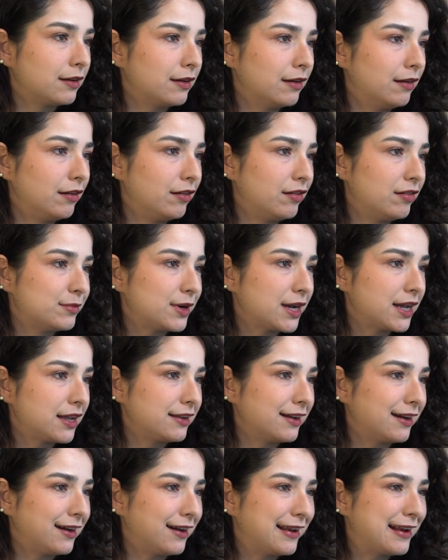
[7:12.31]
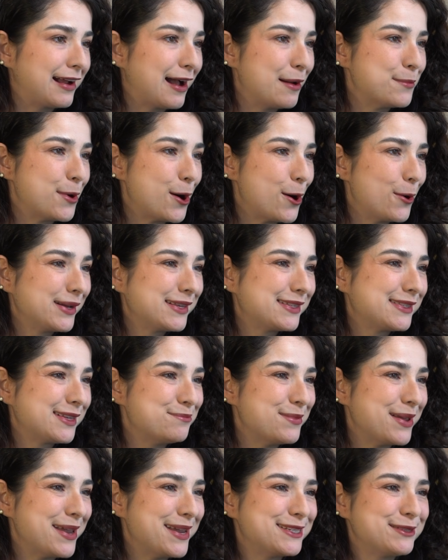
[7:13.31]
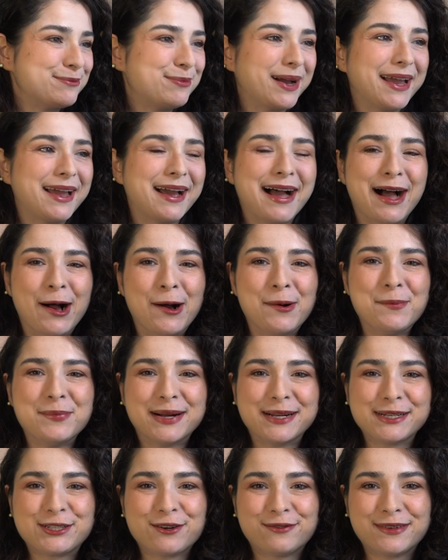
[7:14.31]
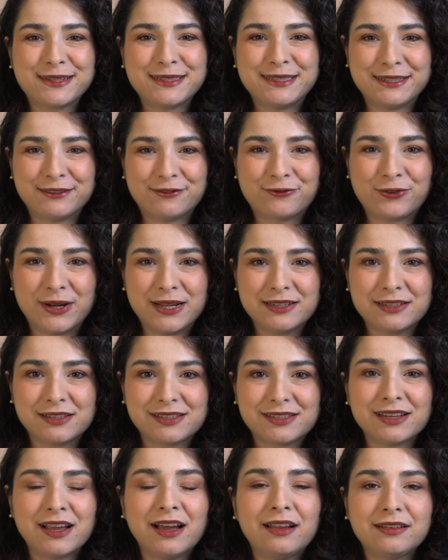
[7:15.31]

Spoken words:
Oh my god, I'm always amazed by how much of a difference